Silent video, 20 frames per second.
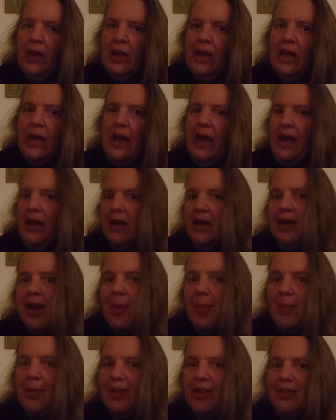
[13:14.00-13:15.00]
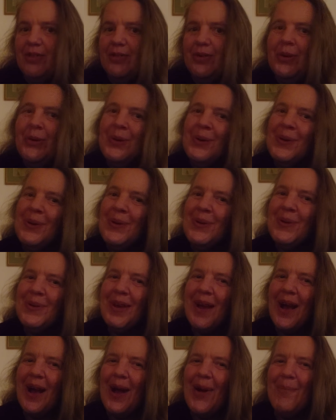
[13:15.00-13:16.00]
yeah, a couple of
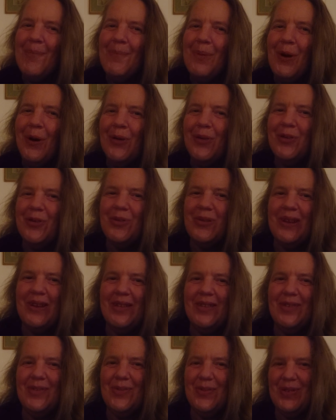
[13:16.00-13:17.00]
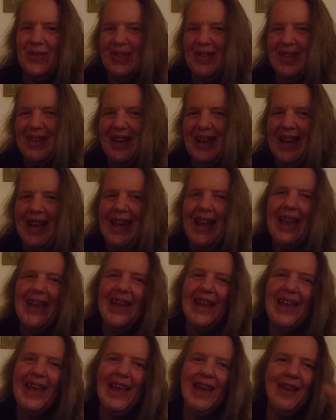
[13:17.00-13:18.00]
ponderings for today
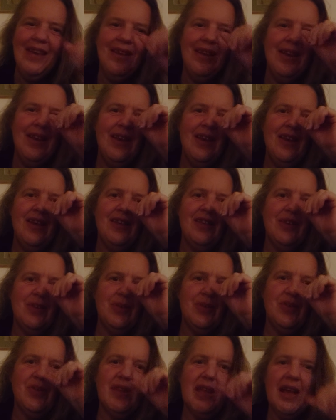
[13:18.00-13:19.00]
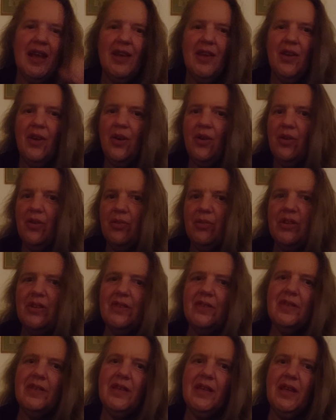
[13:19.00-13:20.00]
again. So on that note, I'm going
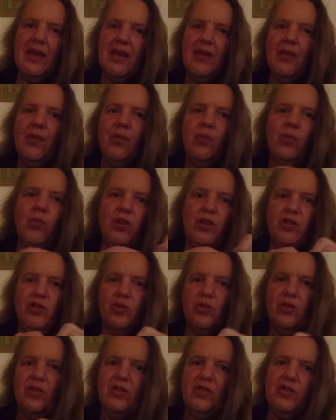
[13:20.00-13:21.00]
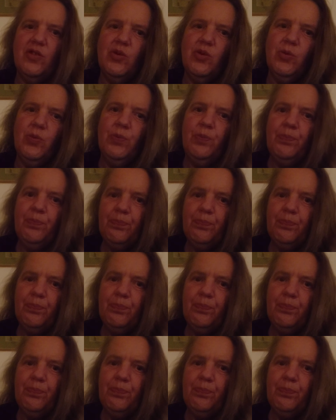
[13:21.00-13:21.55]
to see which crystal